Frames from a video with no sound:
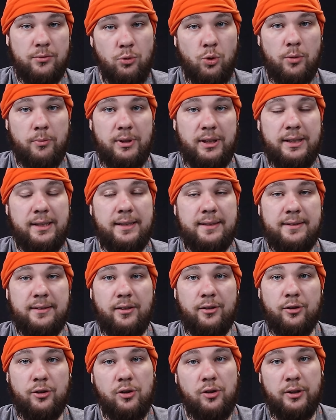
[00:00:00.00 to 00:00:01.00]
normally
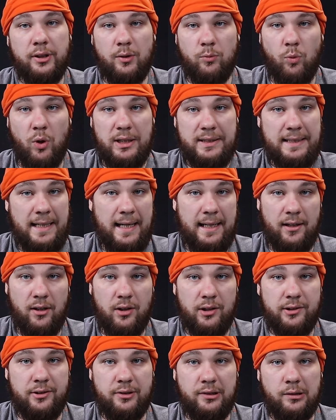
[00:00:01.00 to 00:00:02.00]
consider good and want to hang
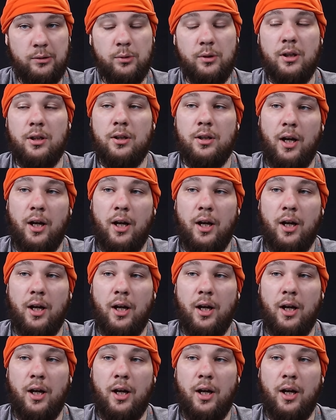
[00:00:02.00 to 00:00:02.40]
on to.